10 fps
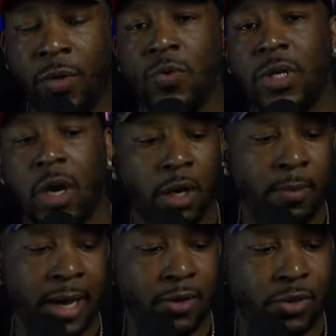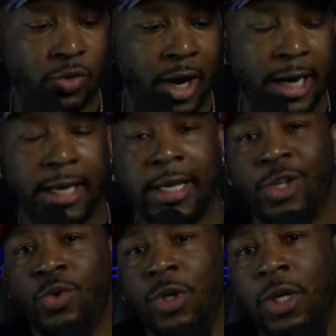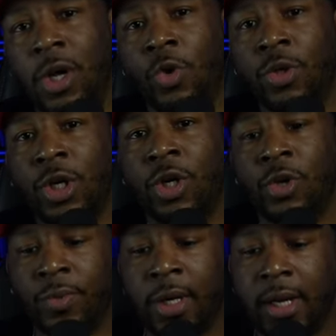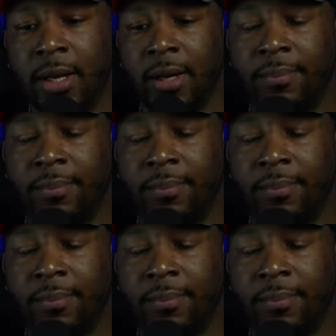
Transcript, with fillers: When you're talking about trying to get into a long term